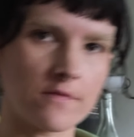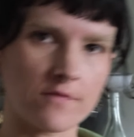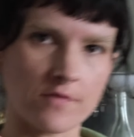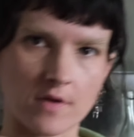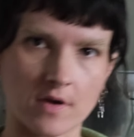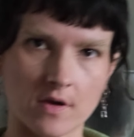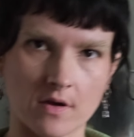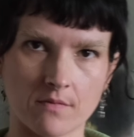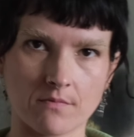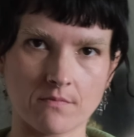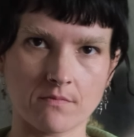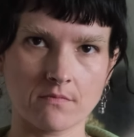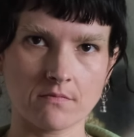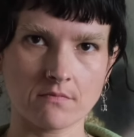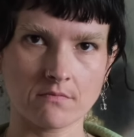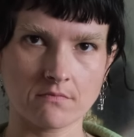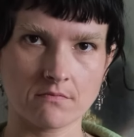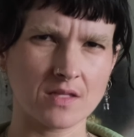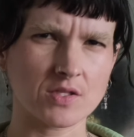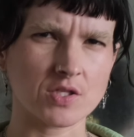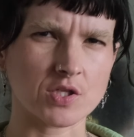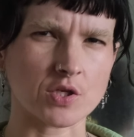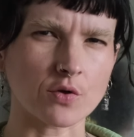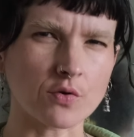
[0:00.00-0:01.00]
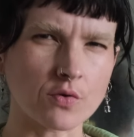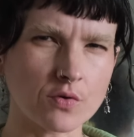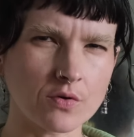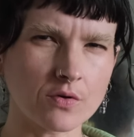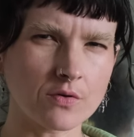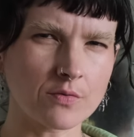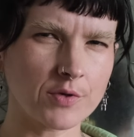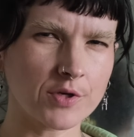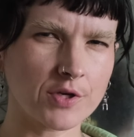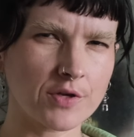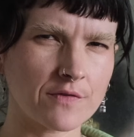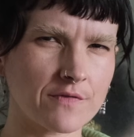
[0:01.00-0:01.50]
of them. So
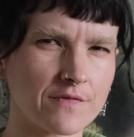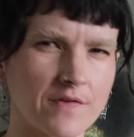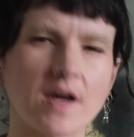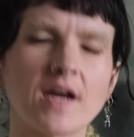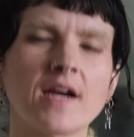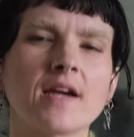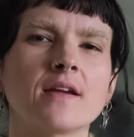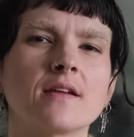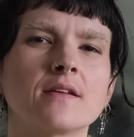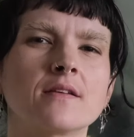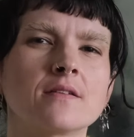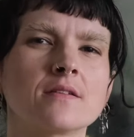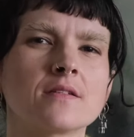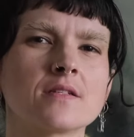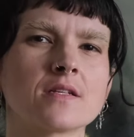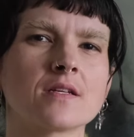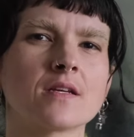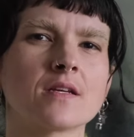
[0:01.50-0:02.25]
cool when you find